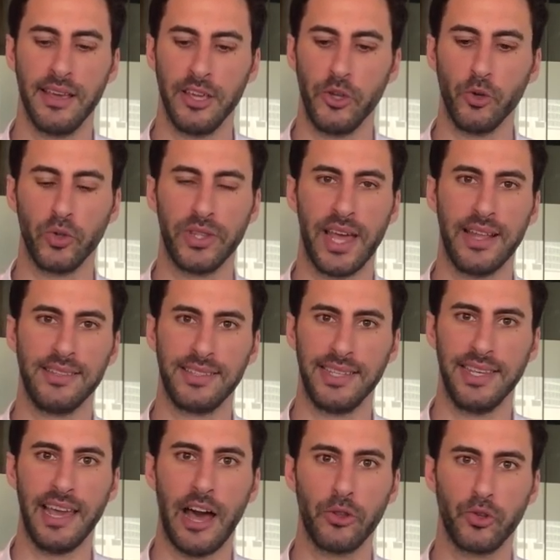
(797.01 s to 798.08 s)
You'll then
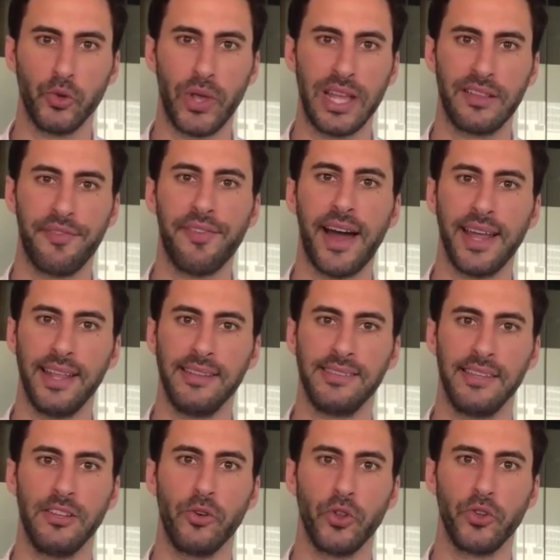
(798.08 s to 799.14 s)
see how to get
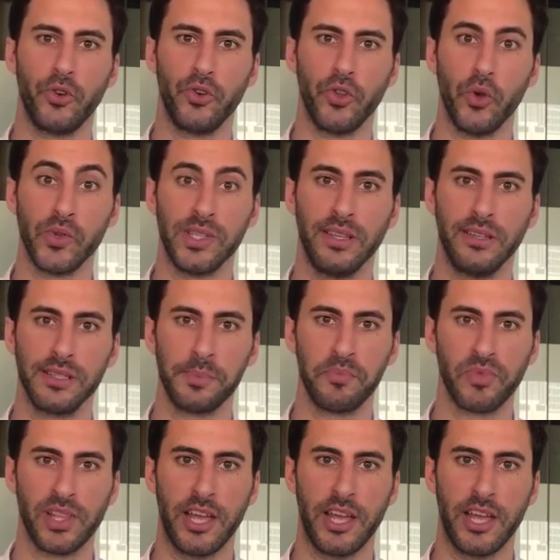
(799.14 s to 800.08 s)
financing on your those deals.